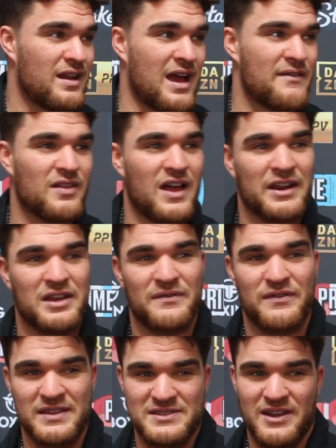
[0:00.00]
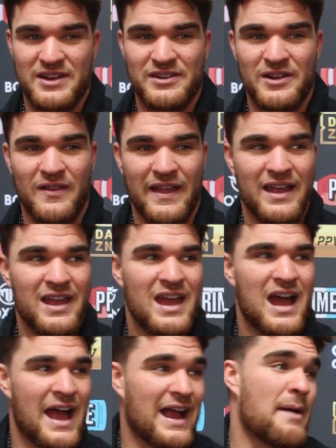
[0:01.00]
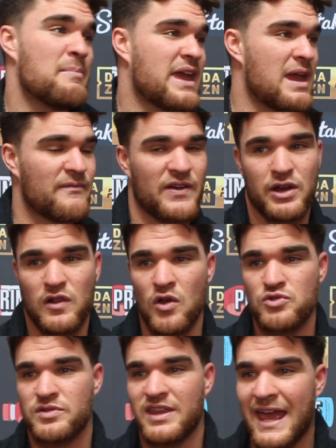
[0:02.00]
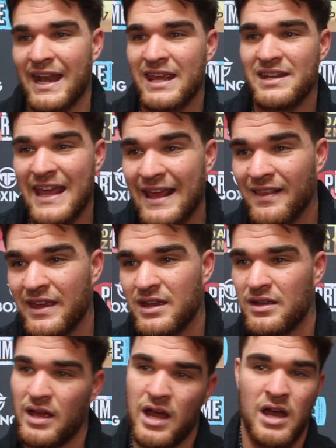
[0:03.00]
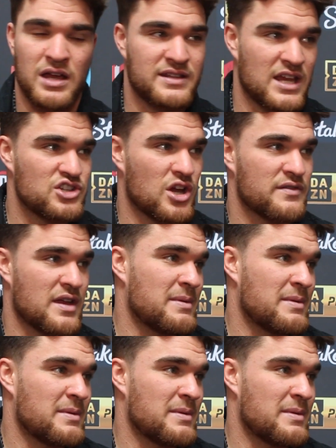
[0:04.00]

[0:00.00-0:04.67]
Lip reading: I have a lot of good friends on here. Like I became very close with Kenny, Daly, Deji.